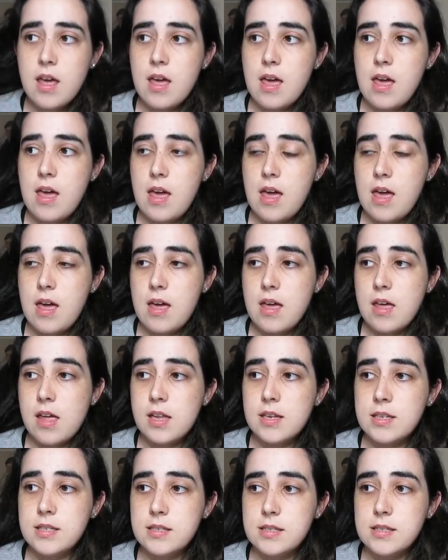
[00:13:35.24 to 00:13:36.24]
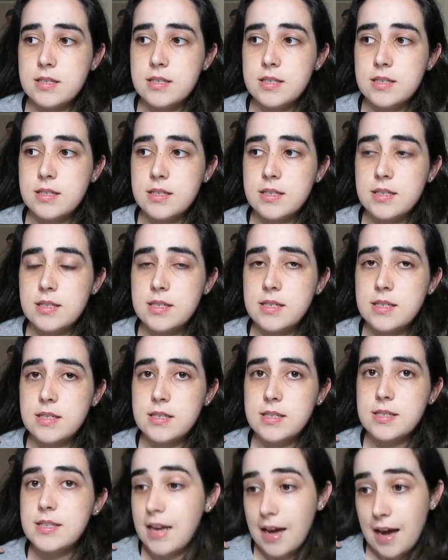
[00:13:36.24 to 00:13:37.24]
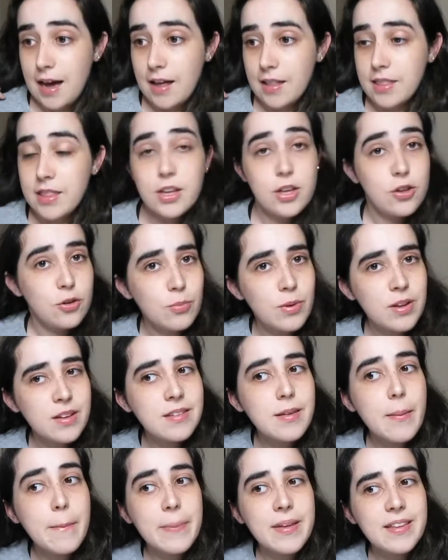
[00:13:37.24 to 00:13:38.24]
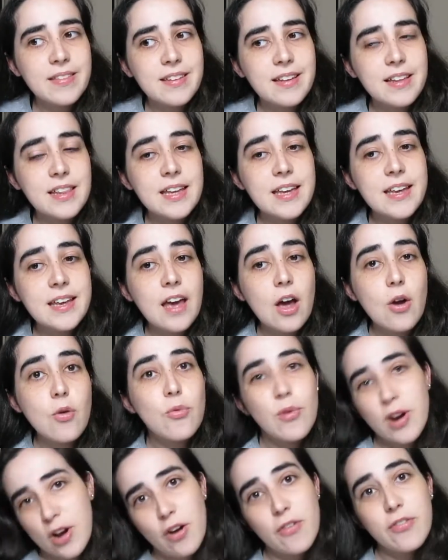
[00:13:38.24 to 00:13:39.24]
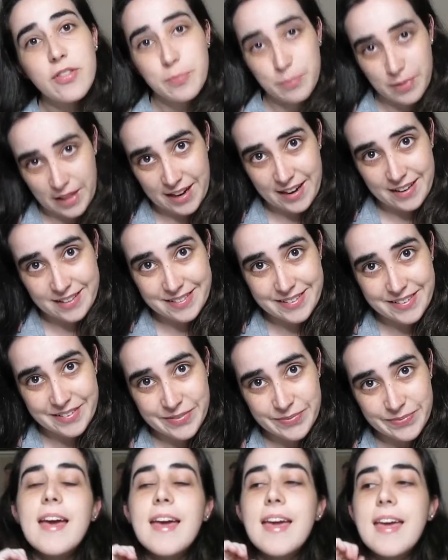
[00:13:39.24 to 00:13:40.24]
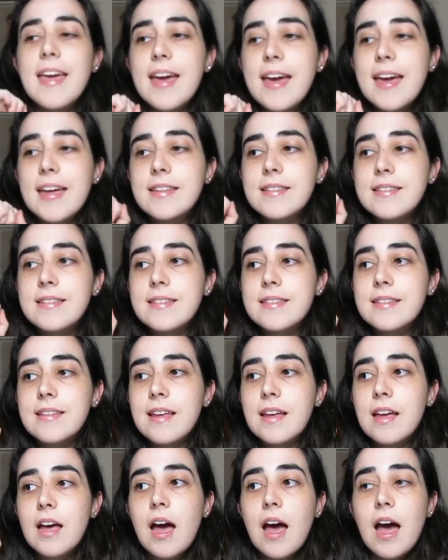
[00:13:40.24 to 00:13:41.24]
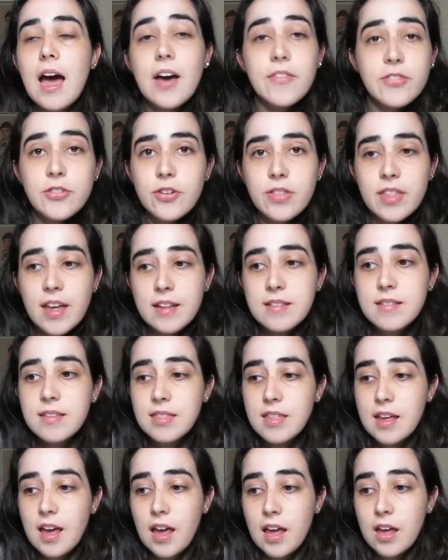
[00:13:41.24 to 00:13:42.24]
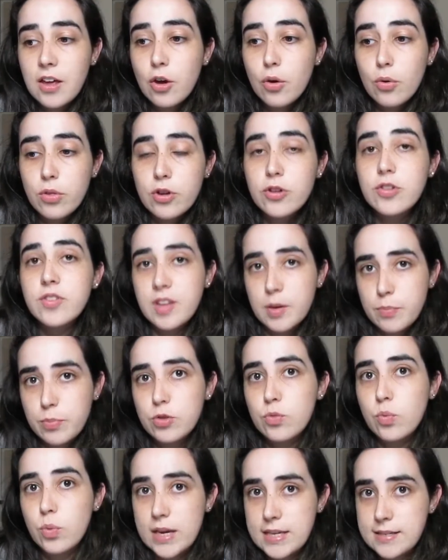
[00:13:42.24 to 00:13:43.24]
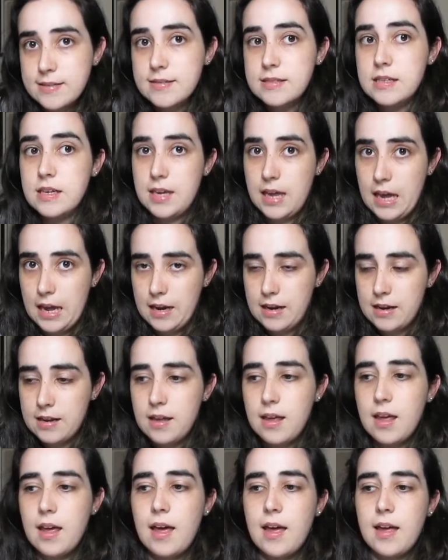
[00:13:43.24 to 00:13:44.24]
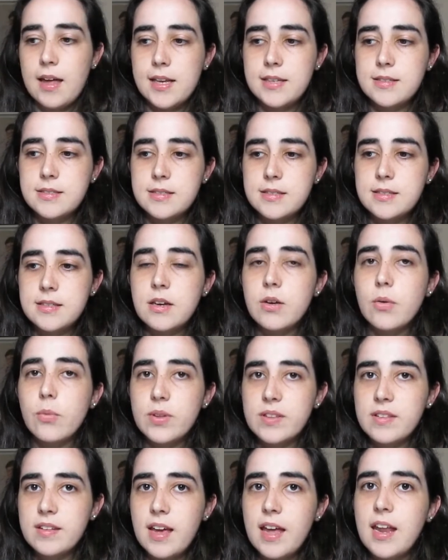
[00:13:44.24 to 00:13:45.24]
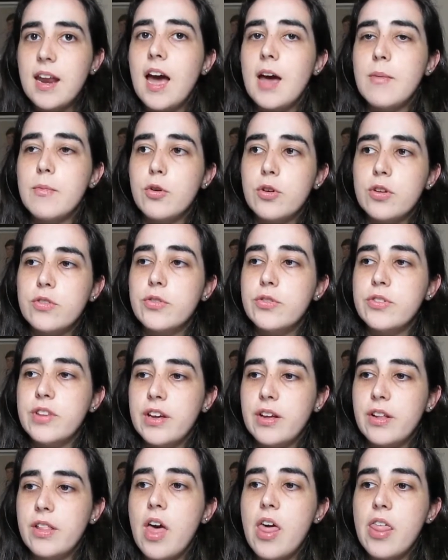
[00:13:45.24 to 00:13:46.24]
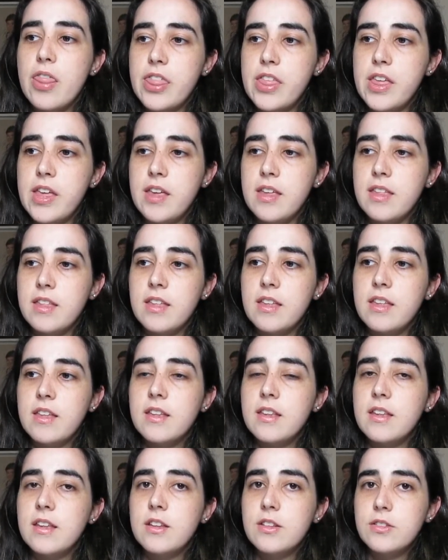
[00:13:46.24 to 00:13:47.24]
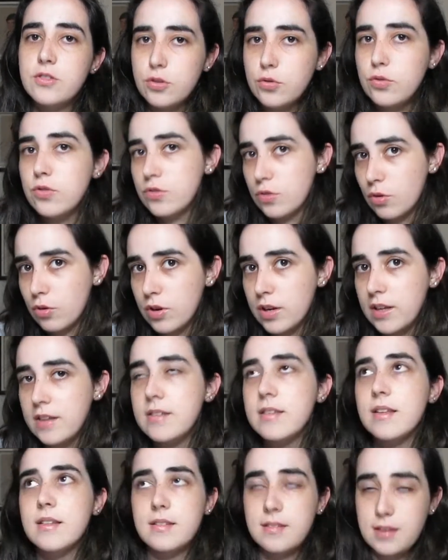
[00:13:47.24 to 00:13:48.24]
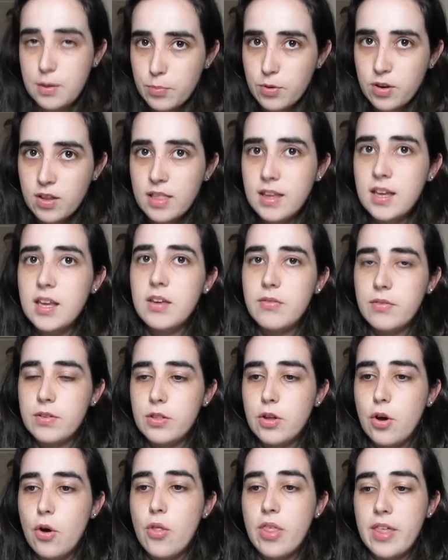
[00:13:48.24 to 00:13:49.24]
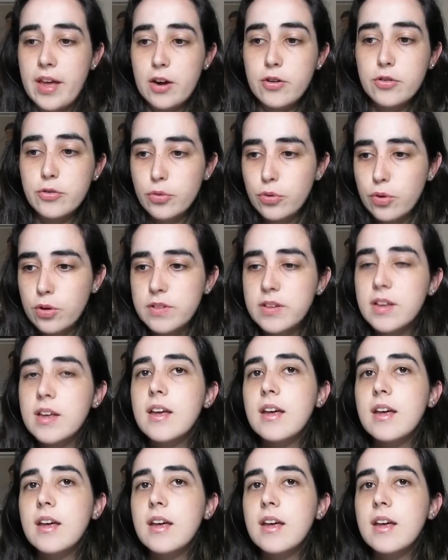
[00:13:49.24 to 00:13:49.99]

And the humans basically run off the planet. And after that, they go their separate ways again. And once again, I'm going to tell the two stories separately, even though they are told